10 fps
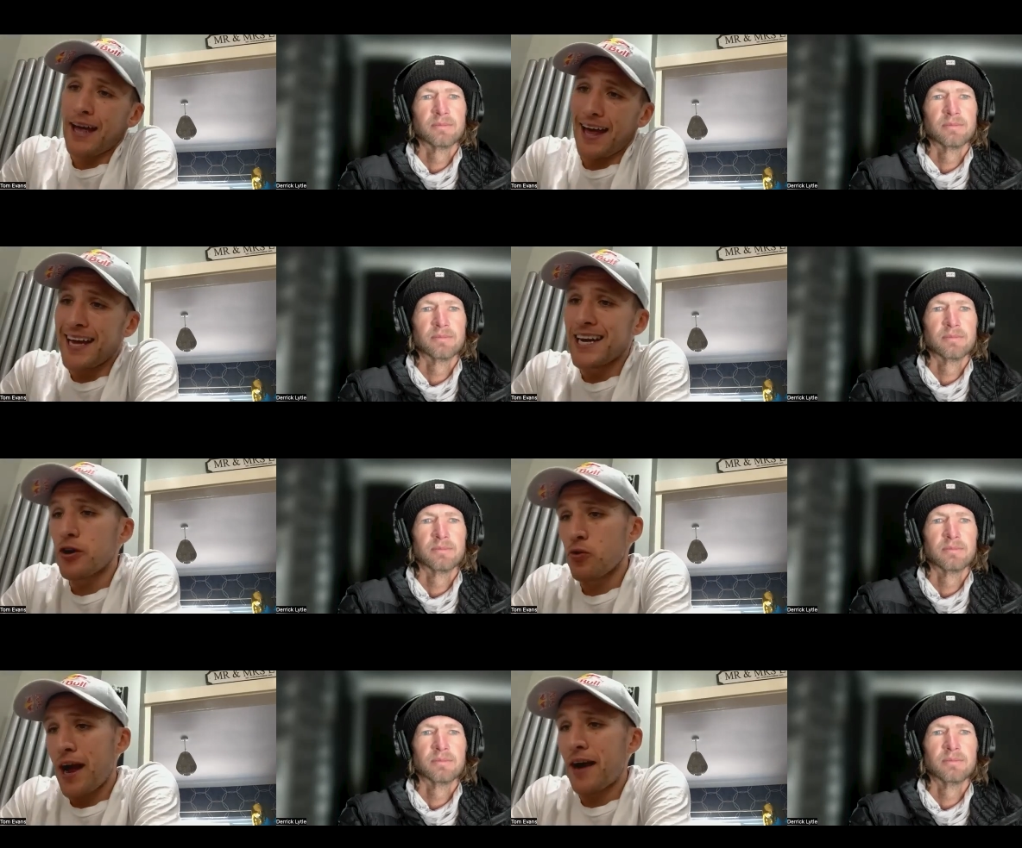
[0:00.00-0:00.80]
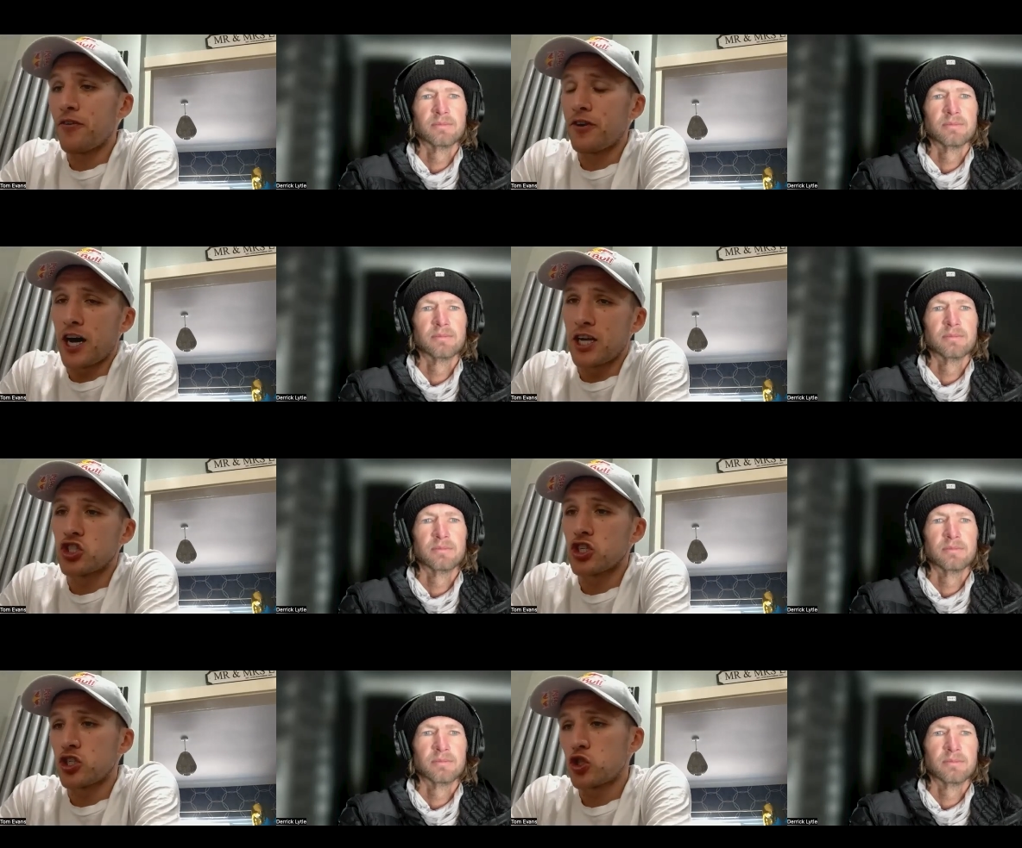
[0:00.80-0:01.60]
Speaker 1: in and around
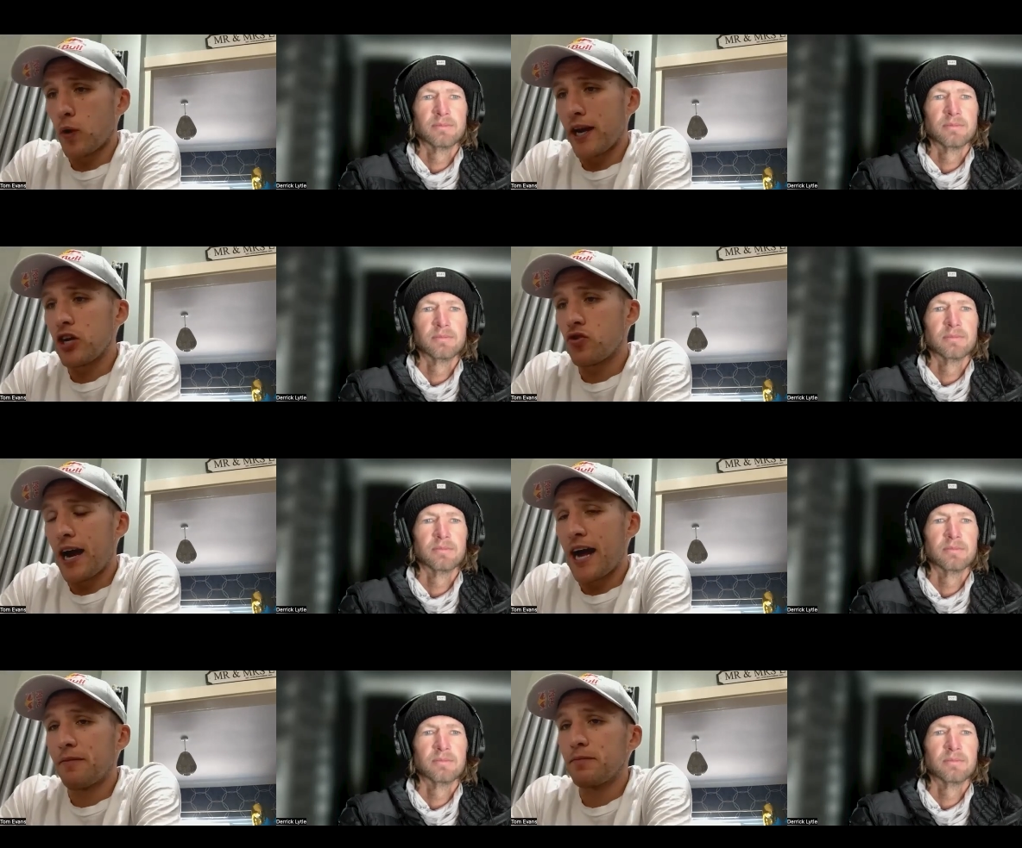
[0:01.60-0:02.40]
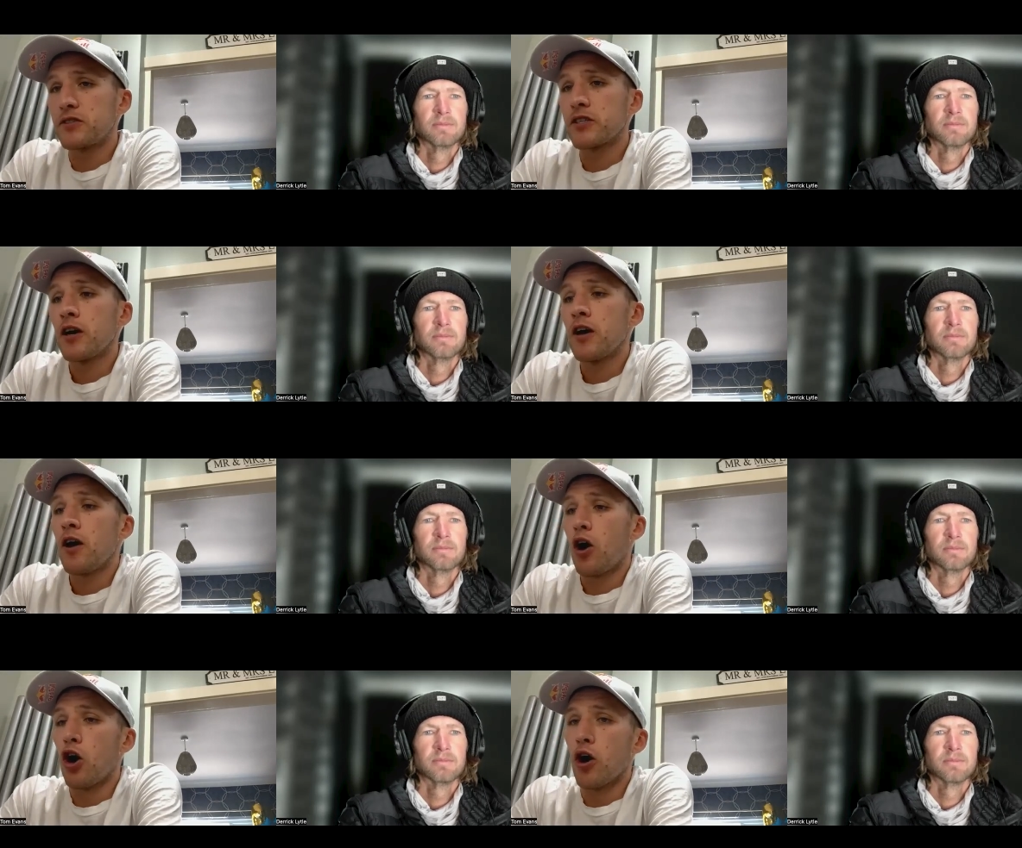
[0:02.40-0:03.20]
120 grams
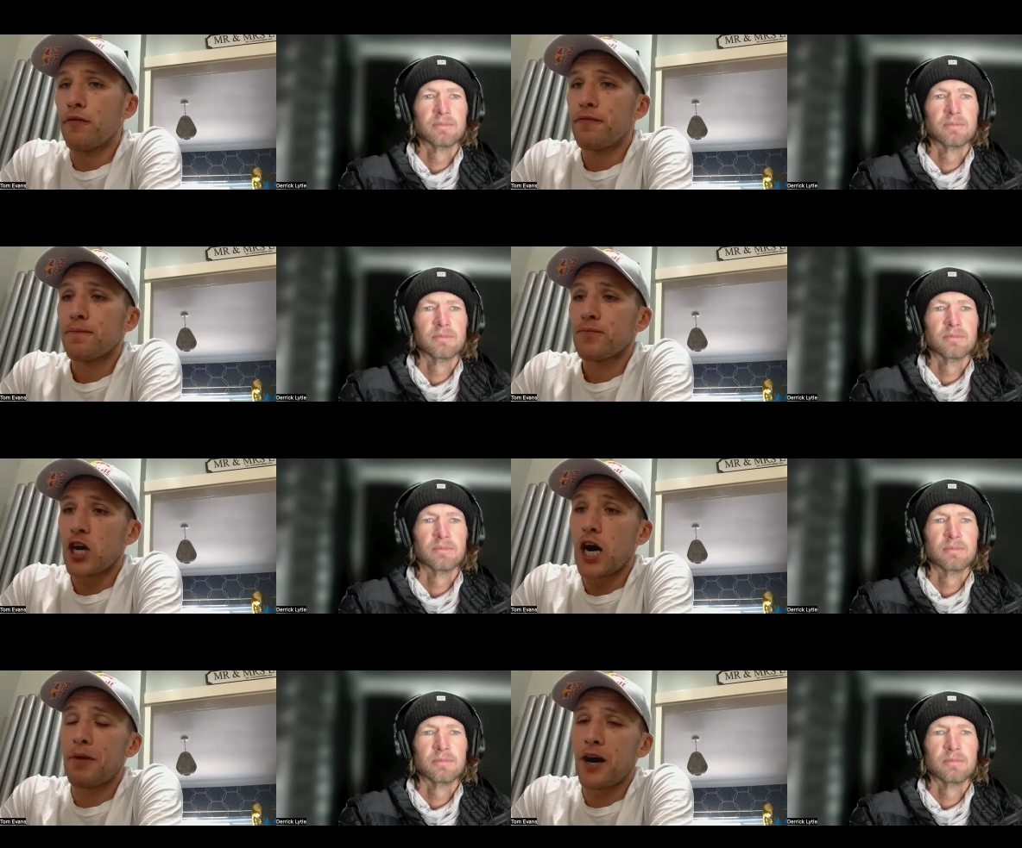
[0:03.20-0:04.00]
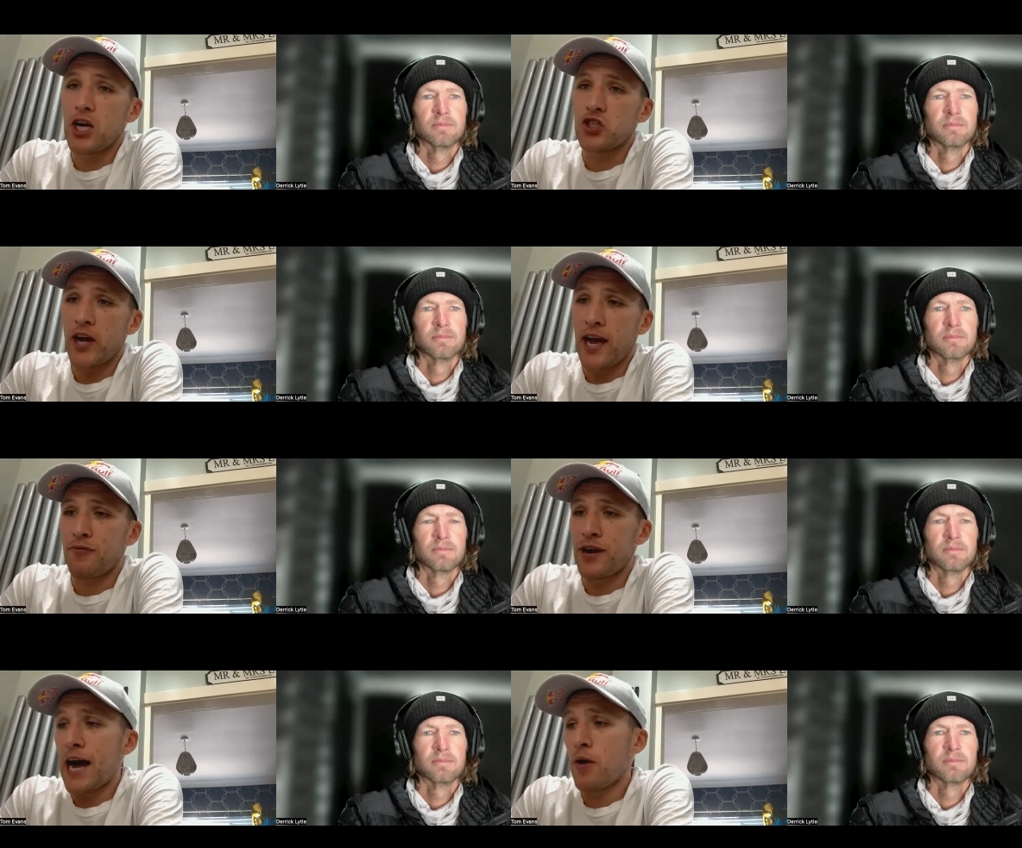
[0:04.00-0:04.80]
of carbohydrate
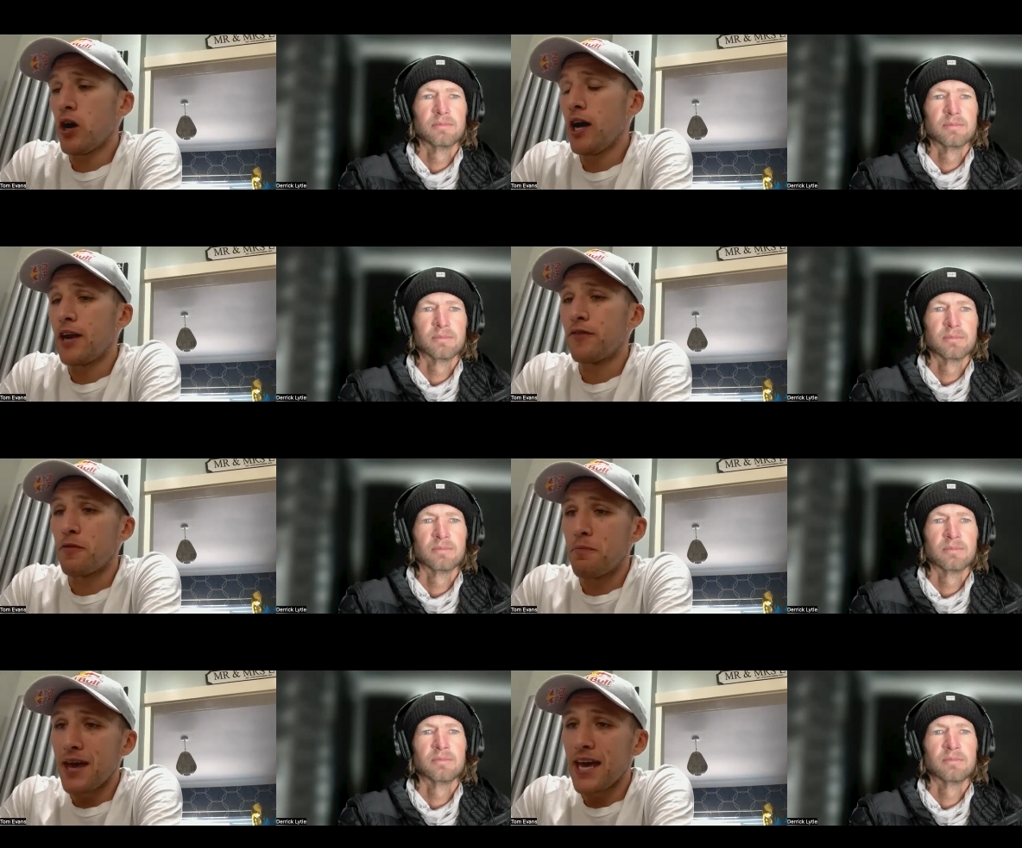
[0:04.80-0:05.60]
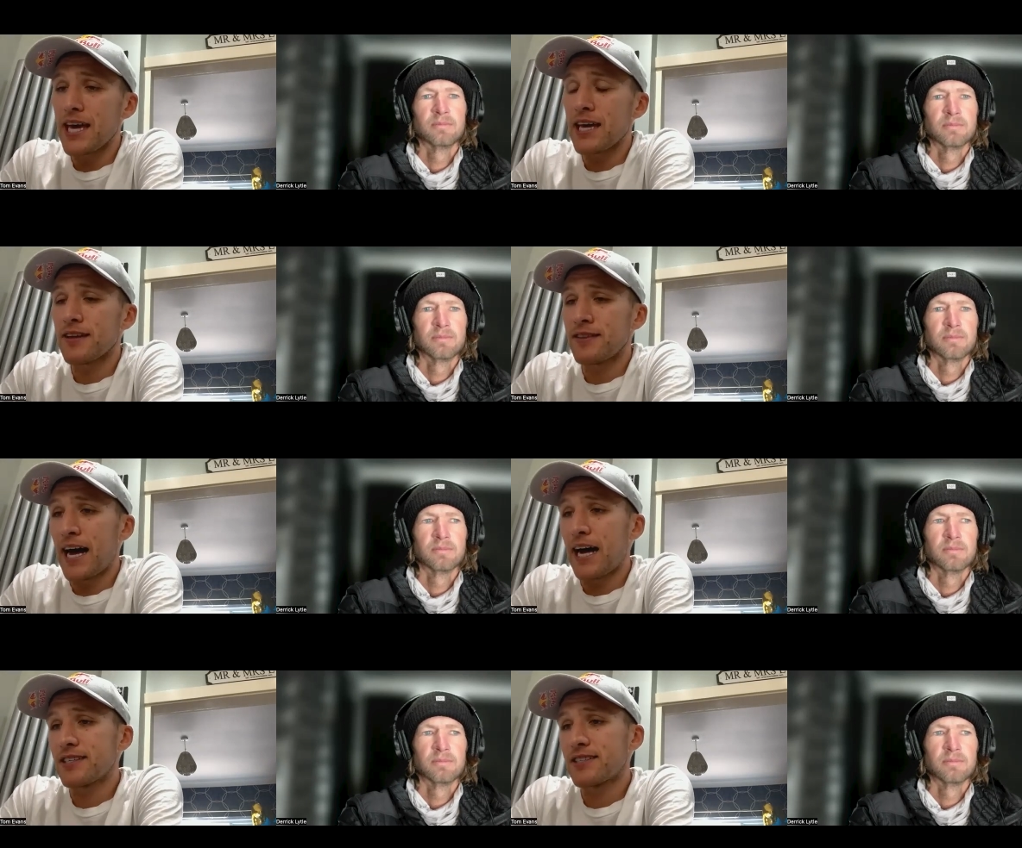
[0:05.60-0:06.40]
every hour and for me
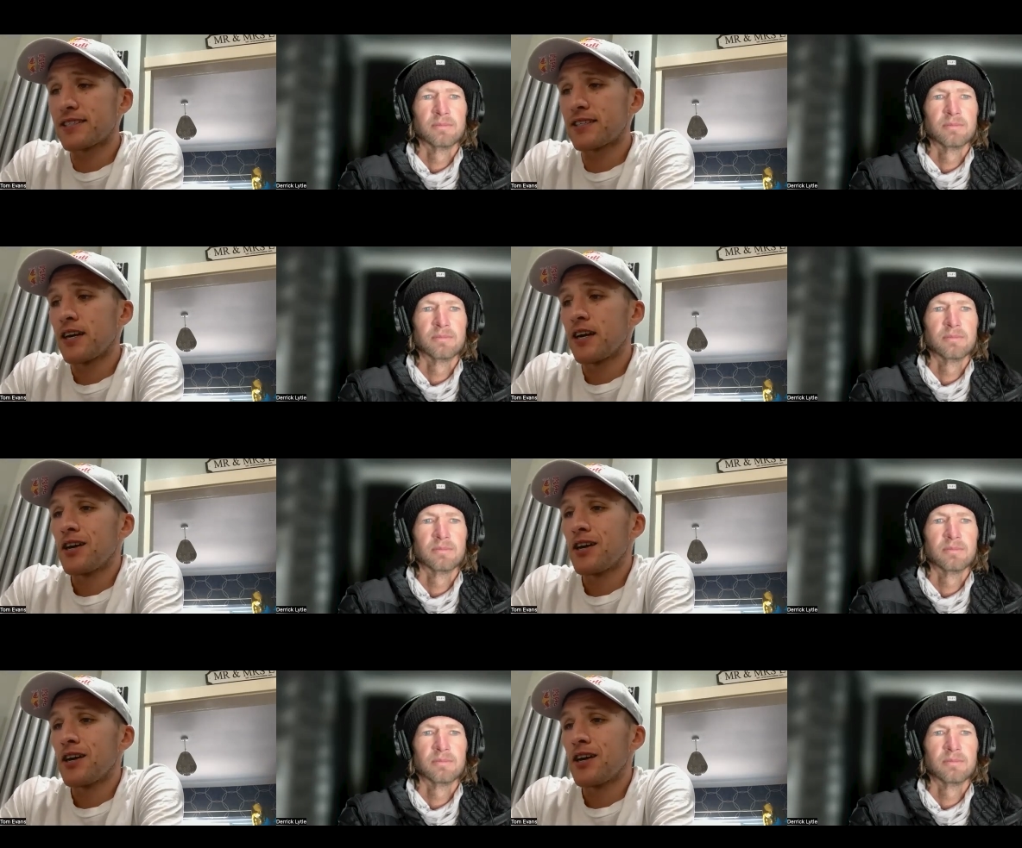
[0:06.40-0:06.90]
that's